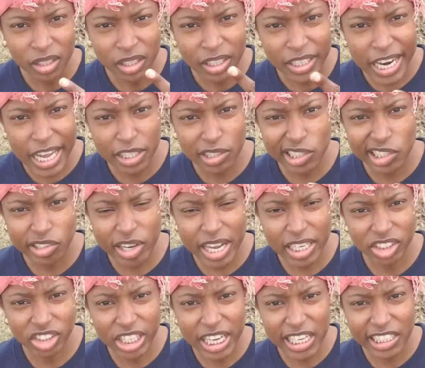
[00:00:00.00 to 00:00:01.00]
Now you
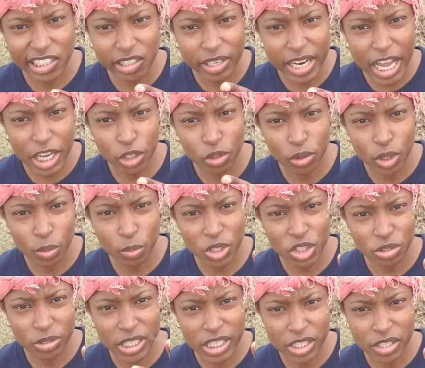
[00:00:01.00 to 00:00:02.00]
strategize. So now you know
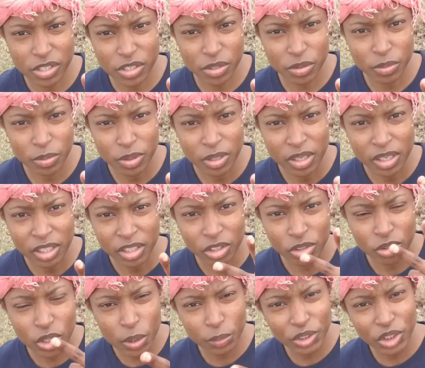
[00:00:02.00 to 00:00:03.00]
what you need to do.
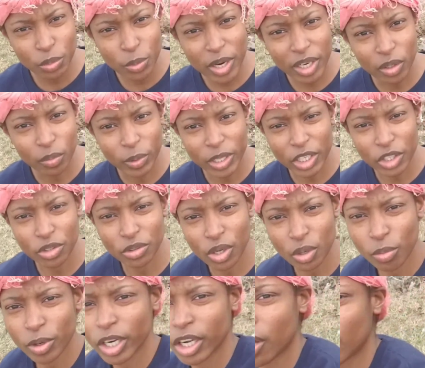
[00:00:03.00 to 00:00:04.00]
You know what you're working with, and you know
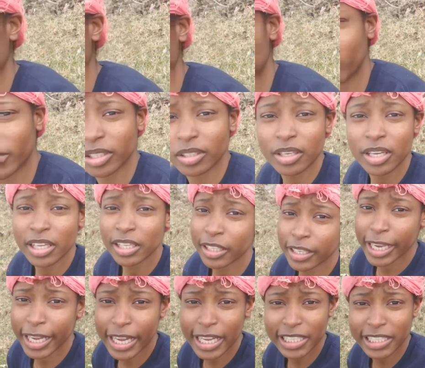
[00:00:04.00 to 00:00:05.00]
where to go from it.
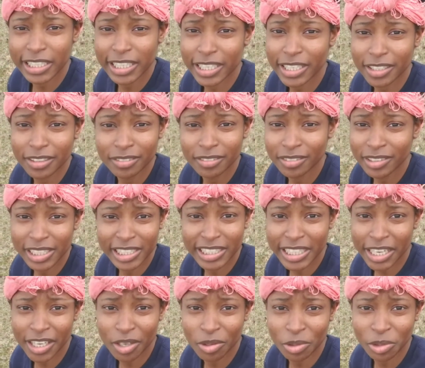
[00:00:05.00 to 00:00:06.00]
Like I said, this
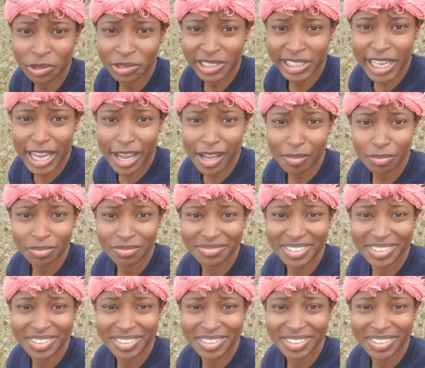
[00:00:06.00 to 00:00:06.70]
ain't gonna stop.